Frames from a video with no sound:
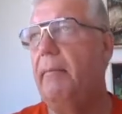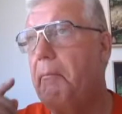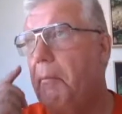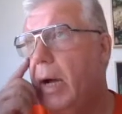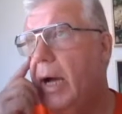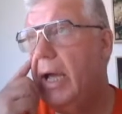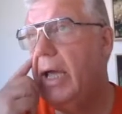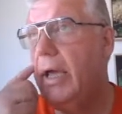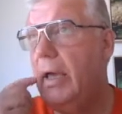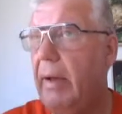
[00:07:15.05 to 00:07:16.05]

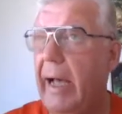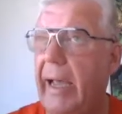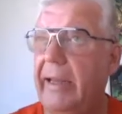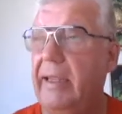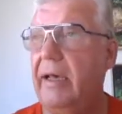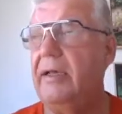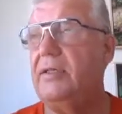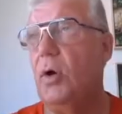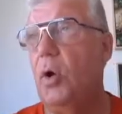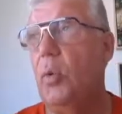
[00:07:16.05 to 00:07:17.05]
My idea
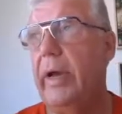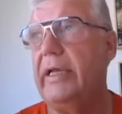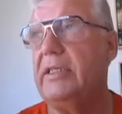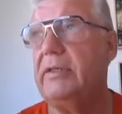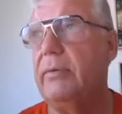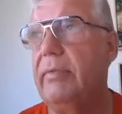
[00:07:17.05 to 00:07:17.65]
is always